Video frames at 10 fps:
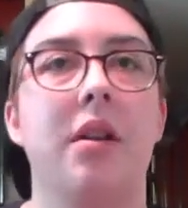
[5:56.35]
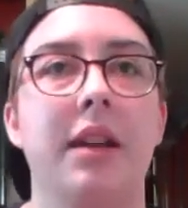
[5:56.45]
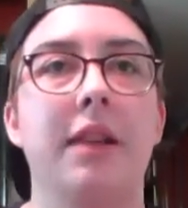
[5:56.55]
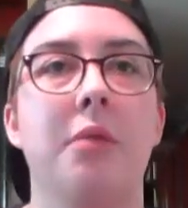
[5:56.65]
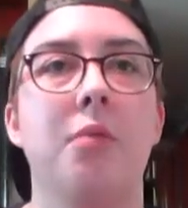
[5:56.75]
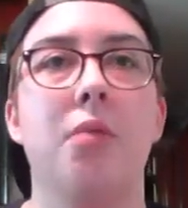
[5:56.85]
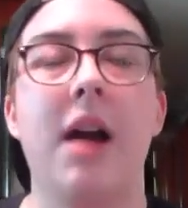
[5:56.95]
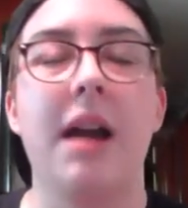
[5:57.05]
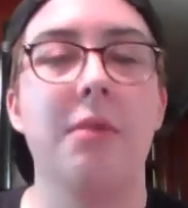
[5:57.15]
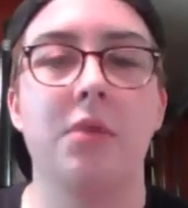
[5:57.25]
Like,
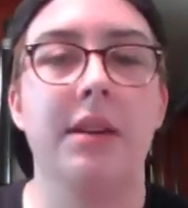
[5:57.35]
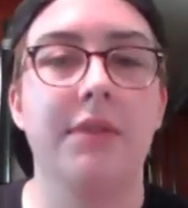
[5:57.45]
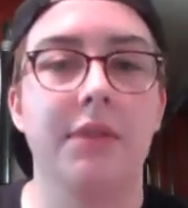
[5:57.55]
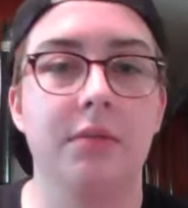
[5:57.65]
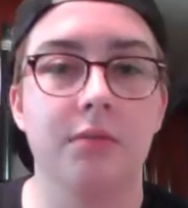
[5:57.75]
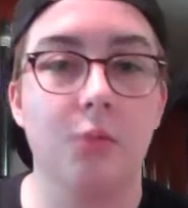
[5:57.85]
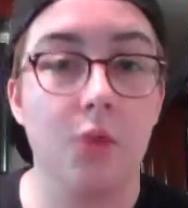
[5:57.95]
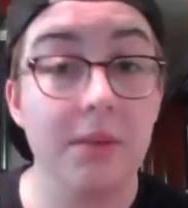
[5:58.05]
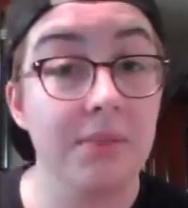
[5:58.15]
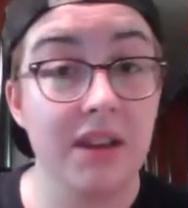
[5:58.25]
I wouldn't even want
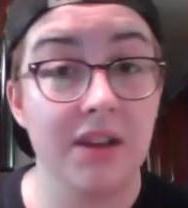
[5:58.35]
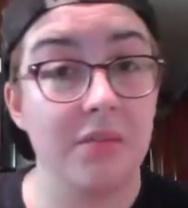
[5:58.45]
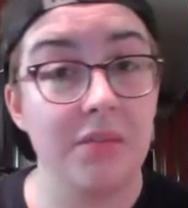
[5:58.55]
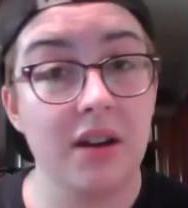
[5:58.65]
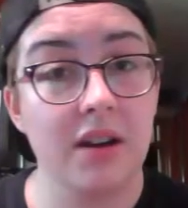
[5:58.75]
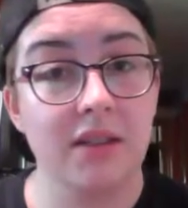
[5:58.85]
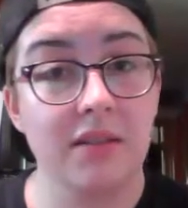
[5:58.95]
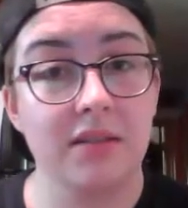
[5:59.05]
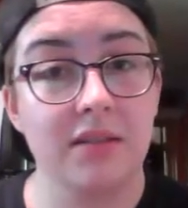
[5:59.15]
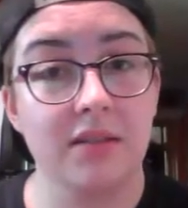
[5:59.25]
to be here, to be
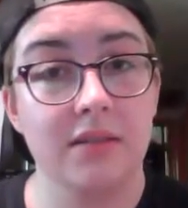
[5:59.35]
honest.